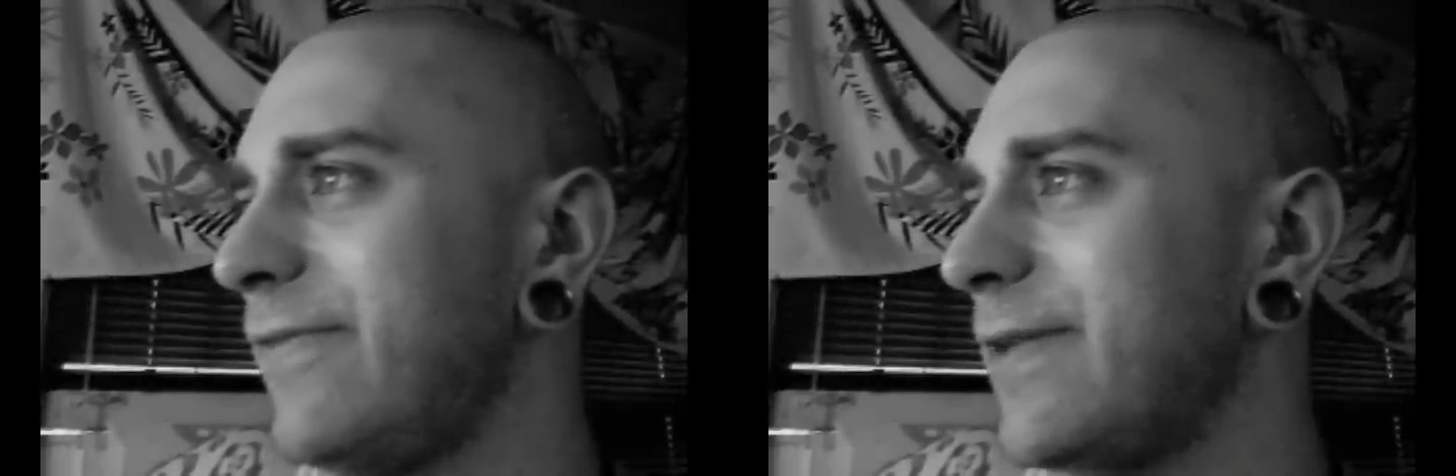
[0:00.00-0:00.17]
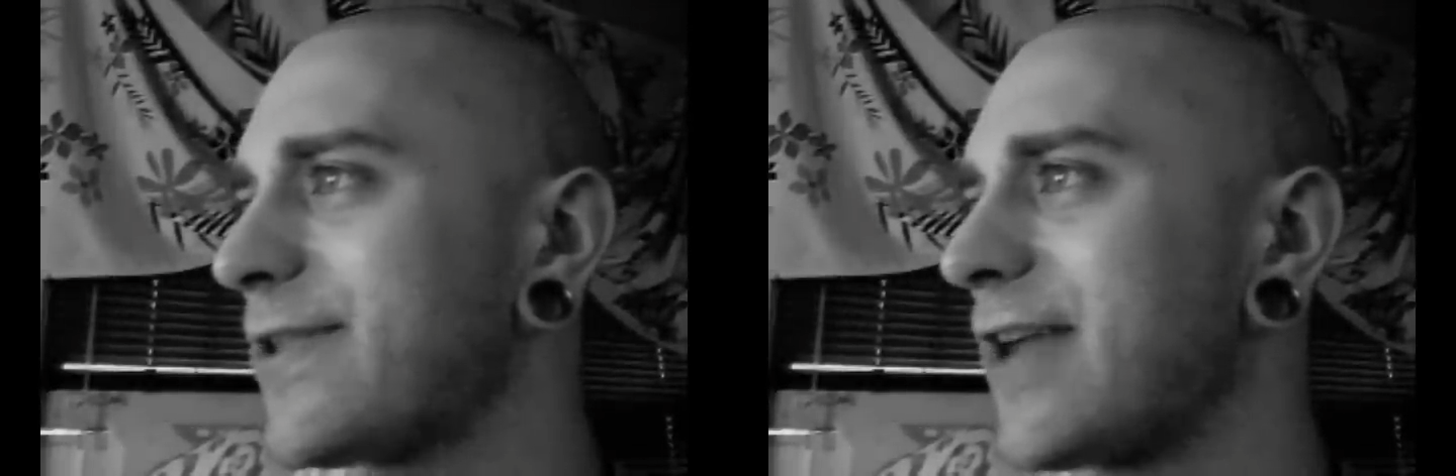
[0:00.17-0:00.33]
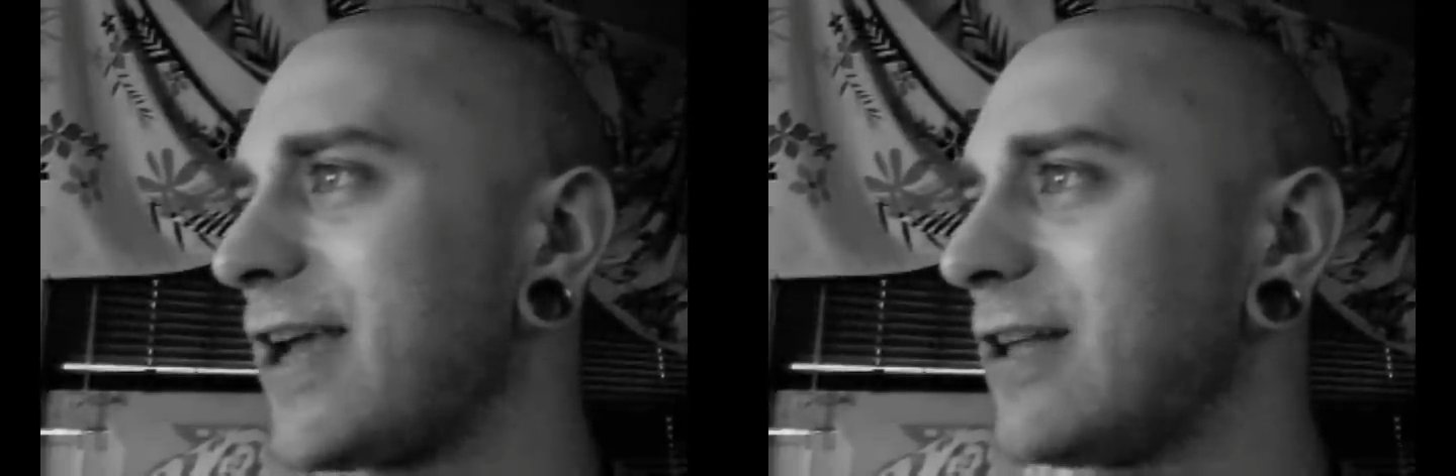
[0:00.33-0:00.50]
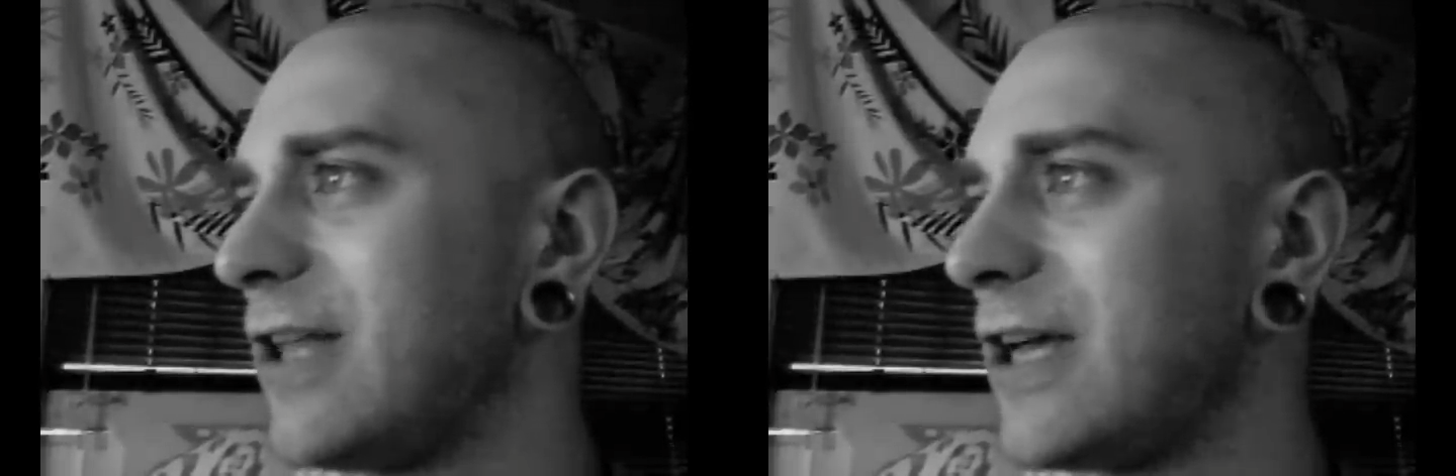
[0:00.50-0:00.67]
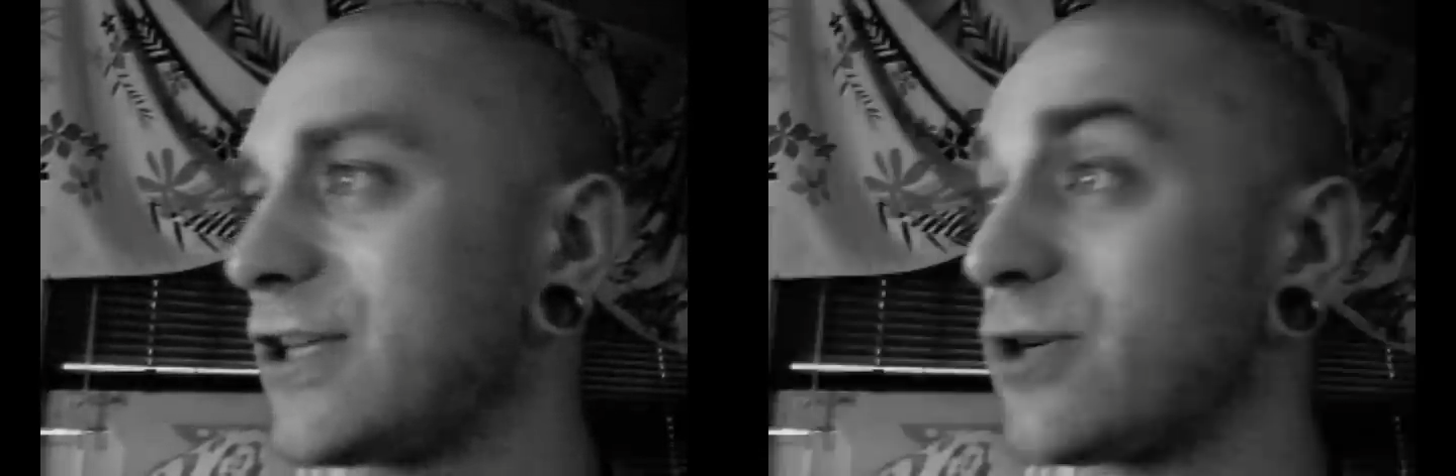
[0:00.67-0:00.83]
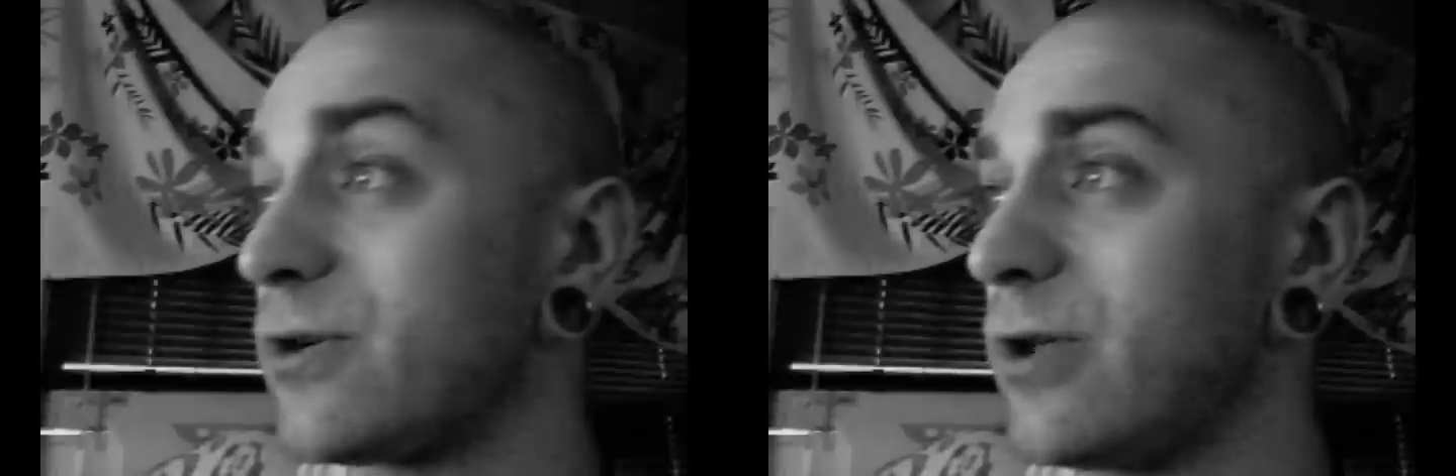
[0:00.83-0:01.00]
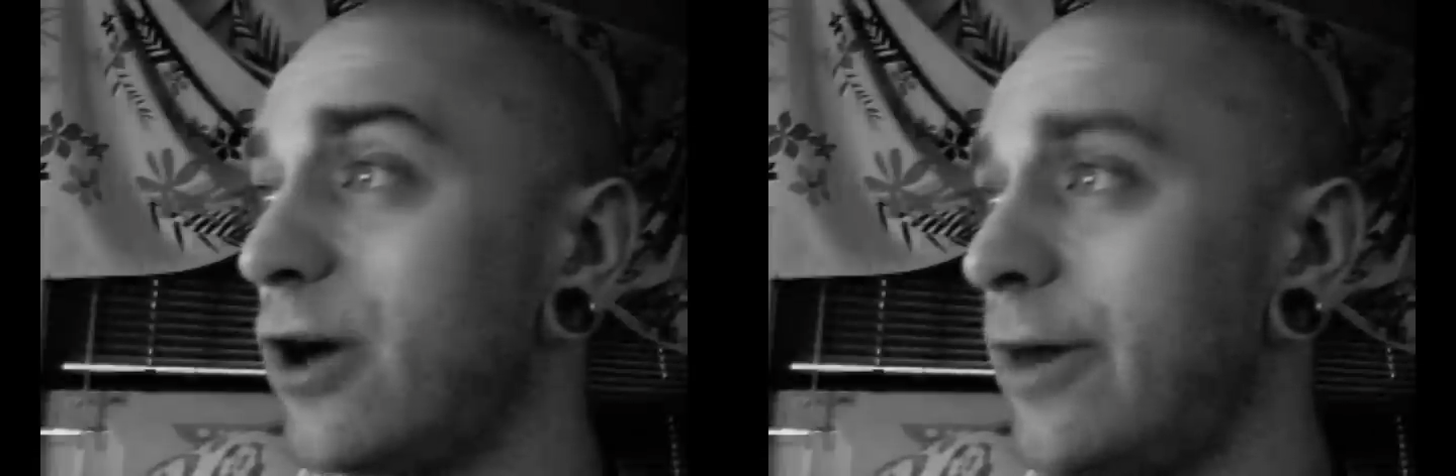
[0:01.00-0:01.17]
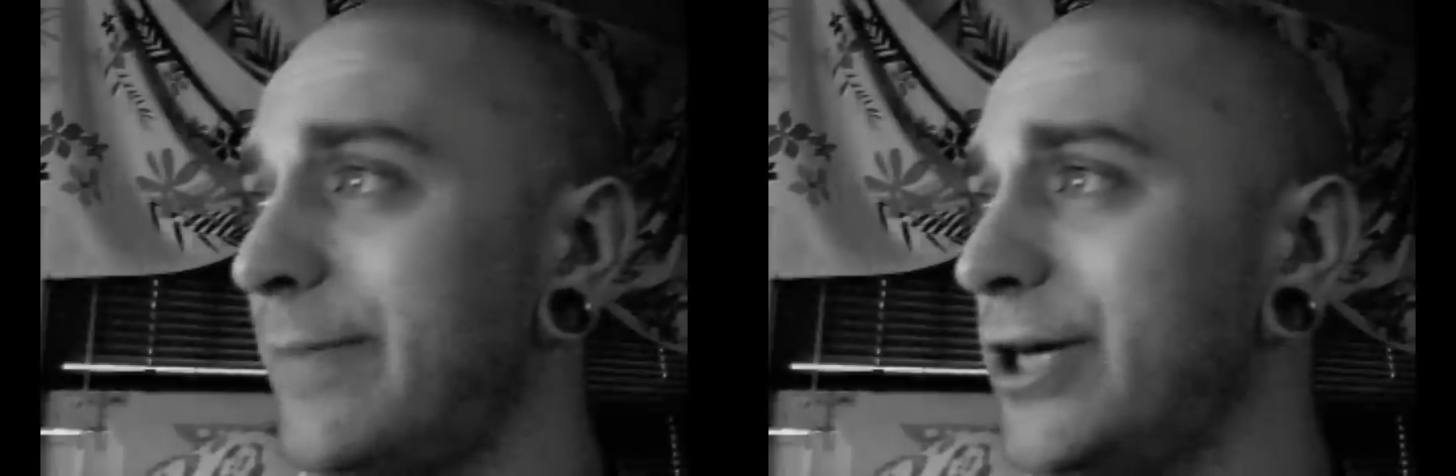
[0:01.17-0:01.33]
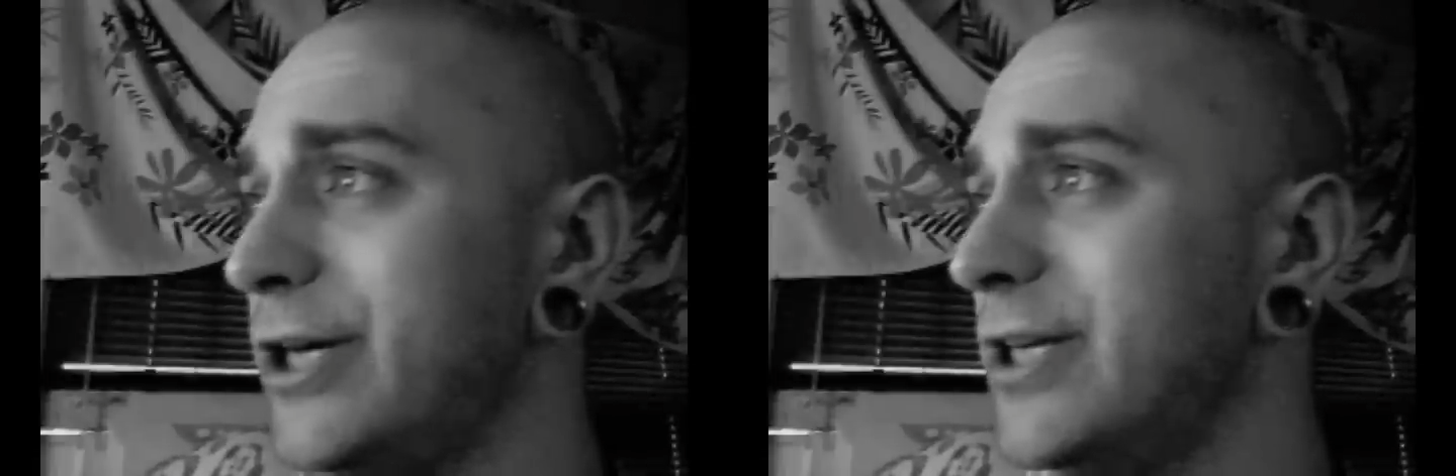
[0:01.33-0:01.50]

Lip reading: psychological armor.